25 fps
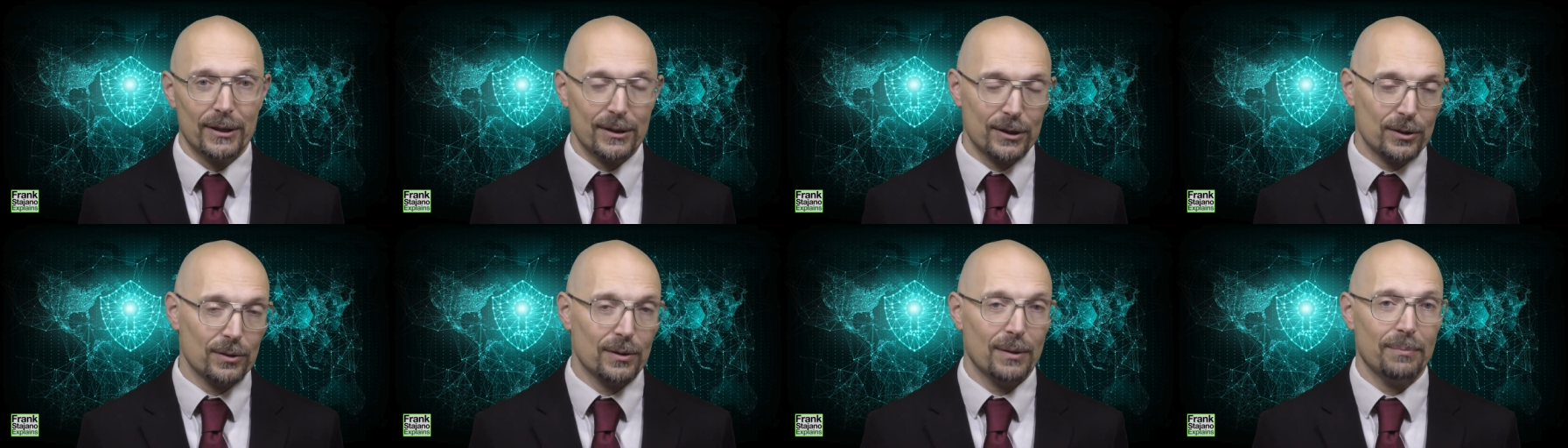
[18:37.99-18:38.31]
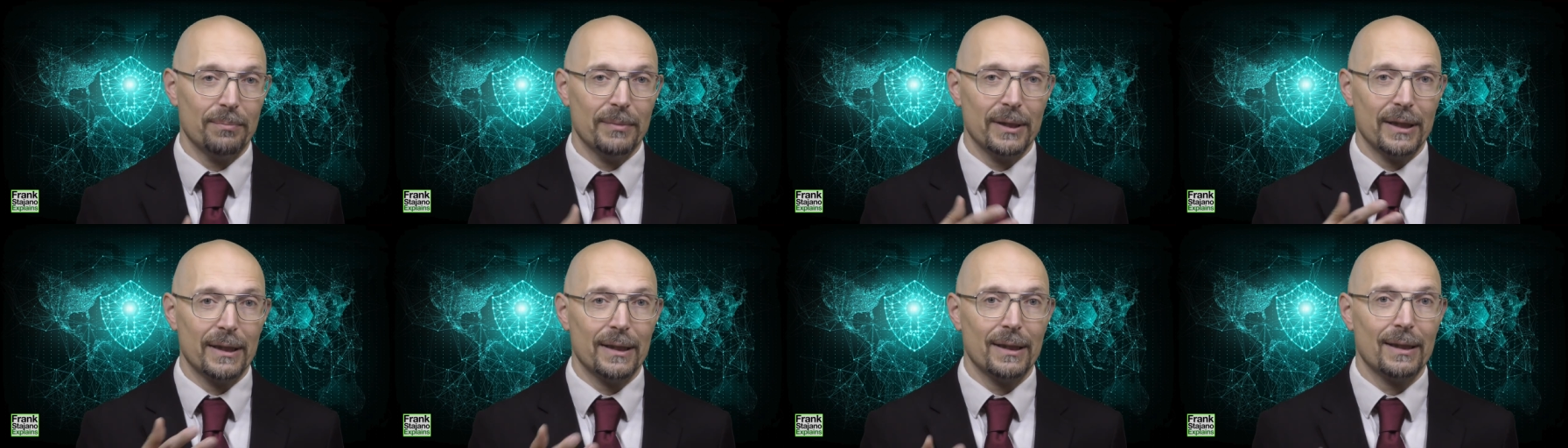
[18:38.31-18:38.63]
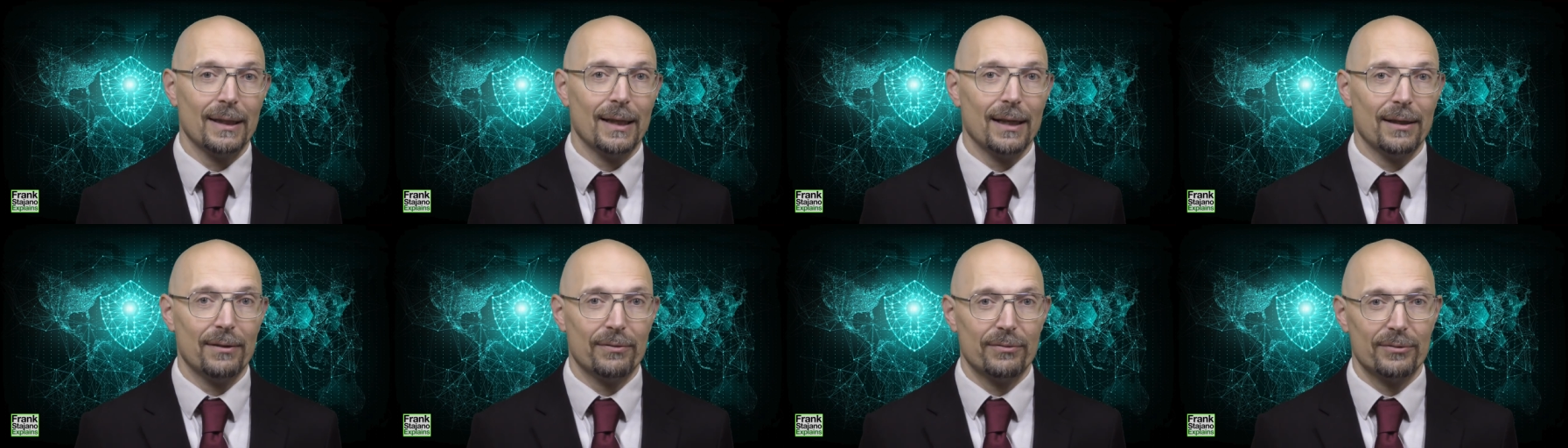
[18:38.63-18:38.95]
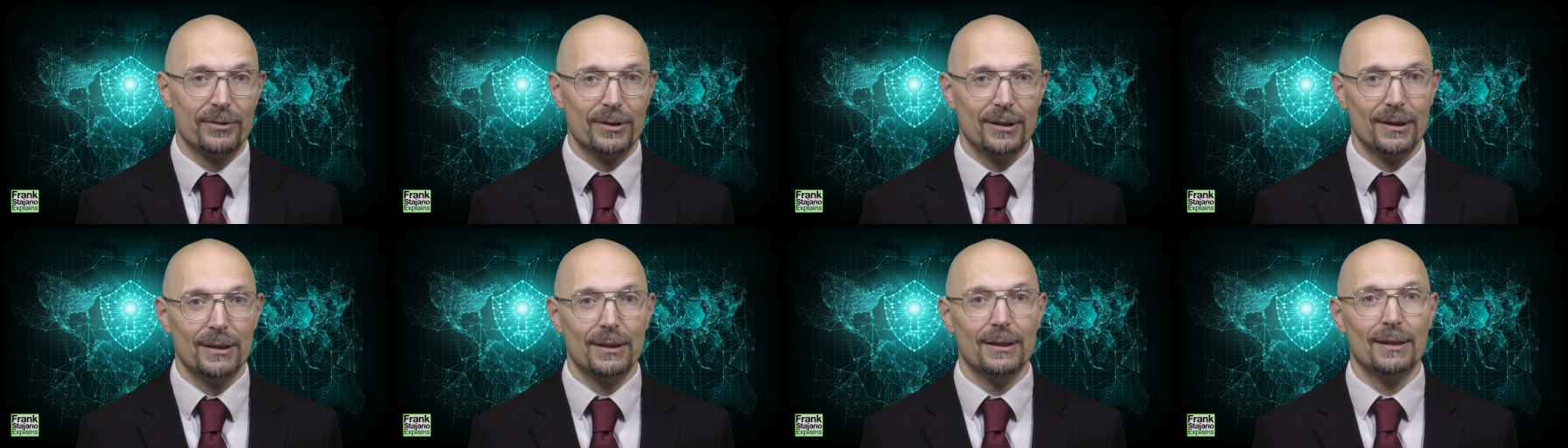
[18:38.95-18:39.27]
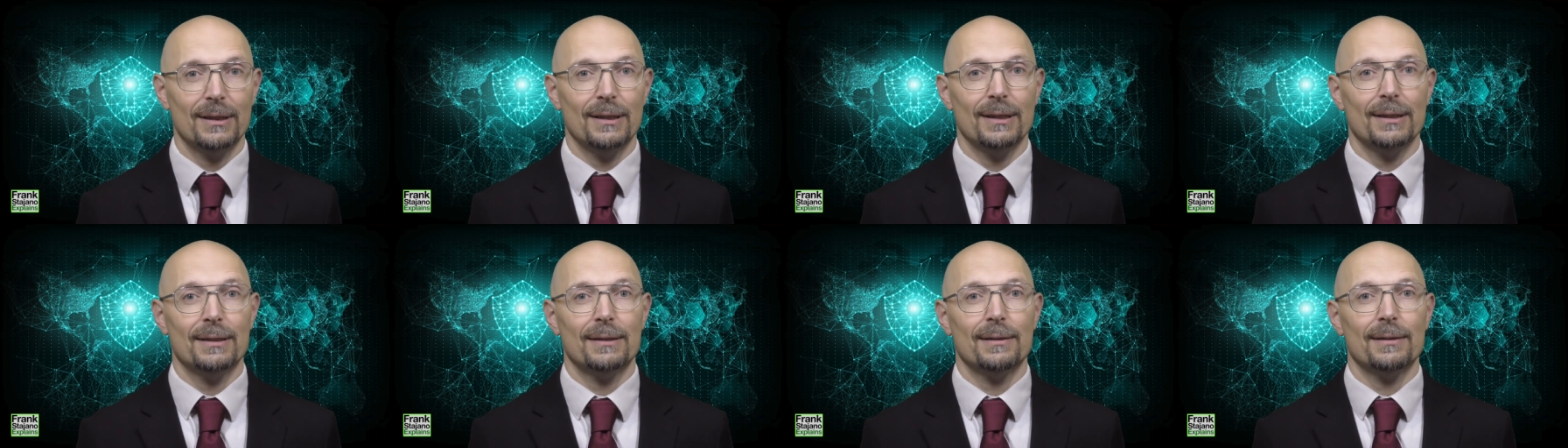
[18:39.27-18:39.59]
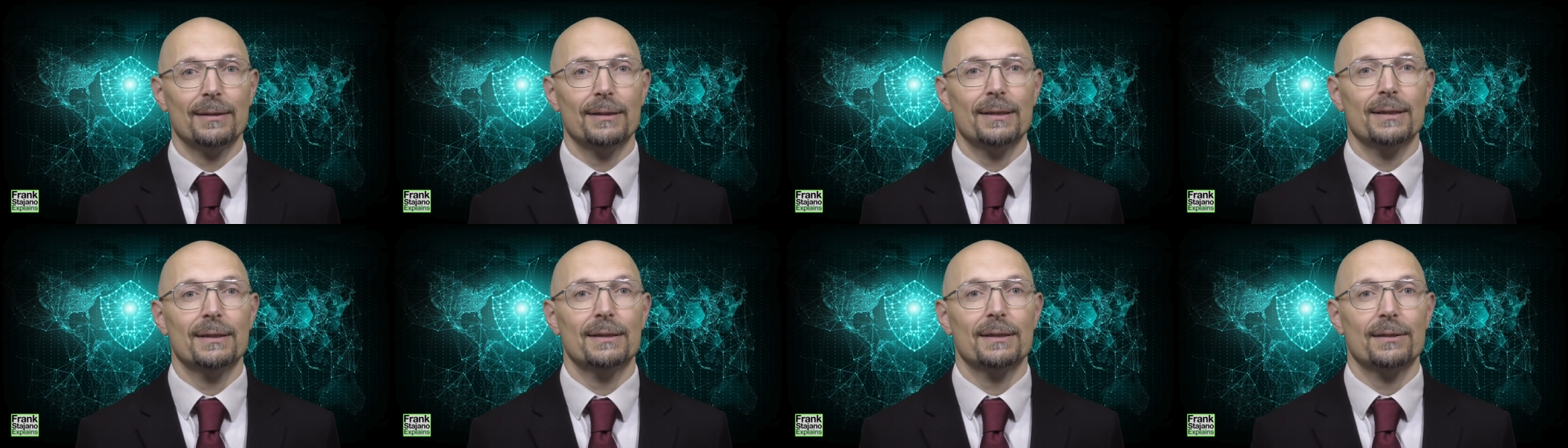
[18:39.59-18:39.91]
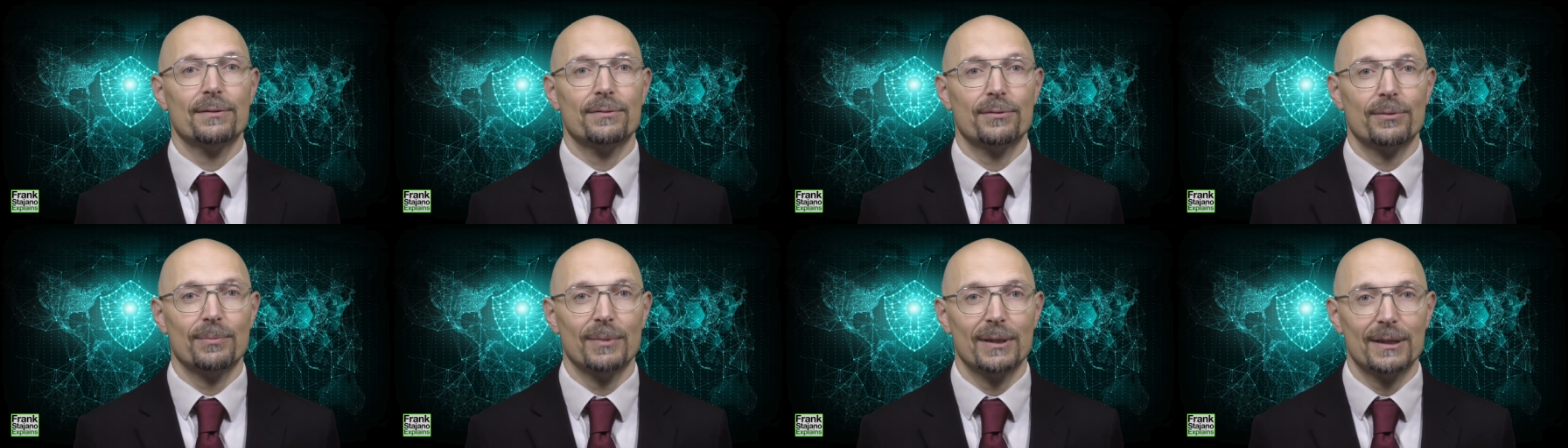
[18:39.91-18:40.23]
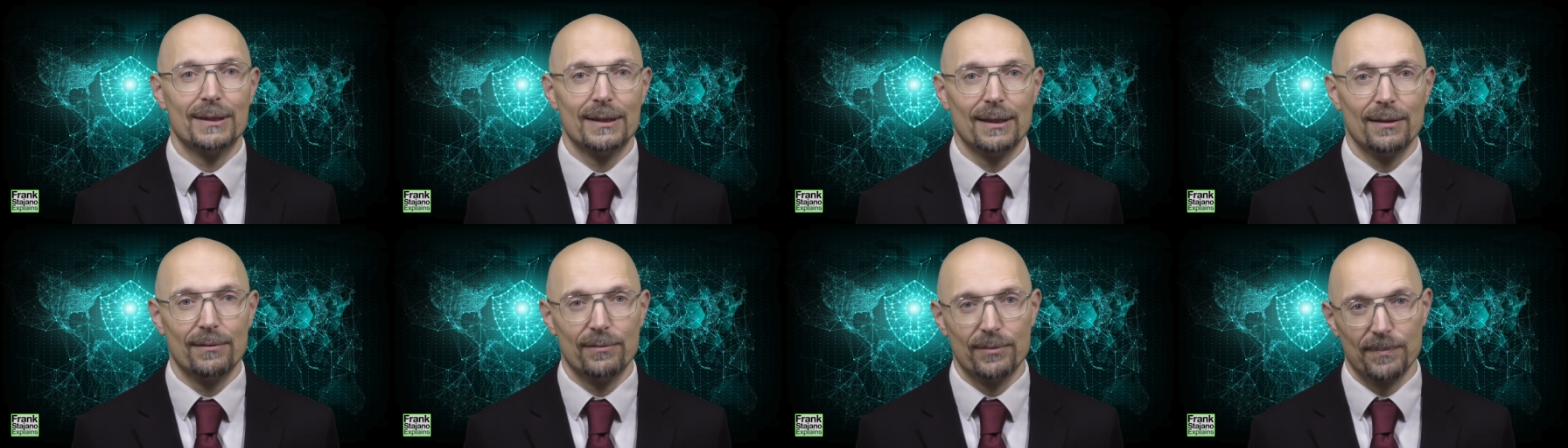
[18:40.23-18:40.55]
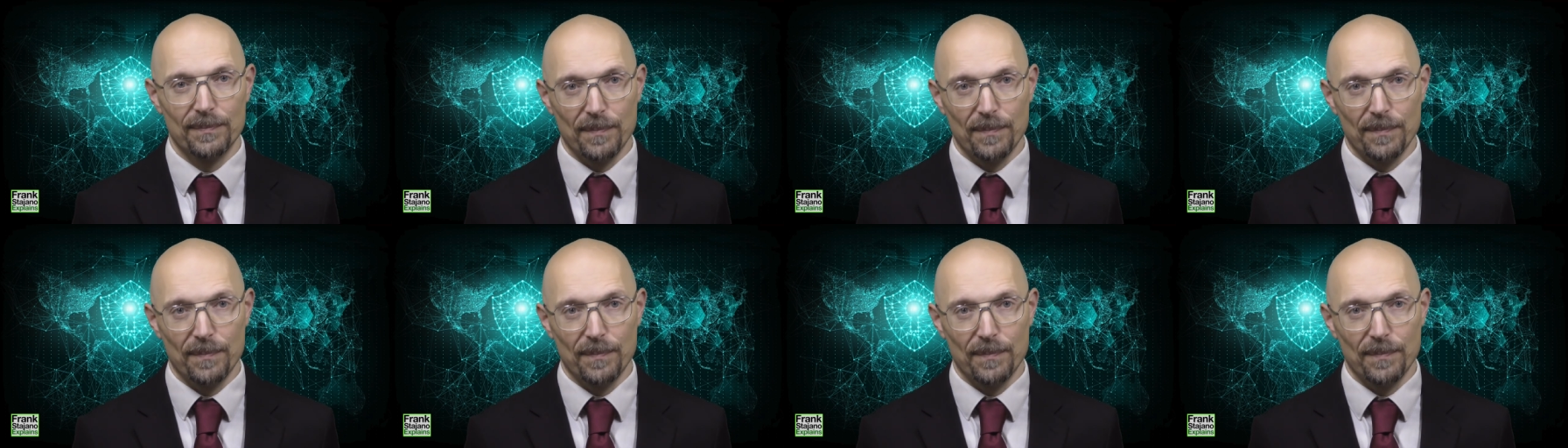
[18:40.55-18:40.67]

So I'm making life a little easier for myself.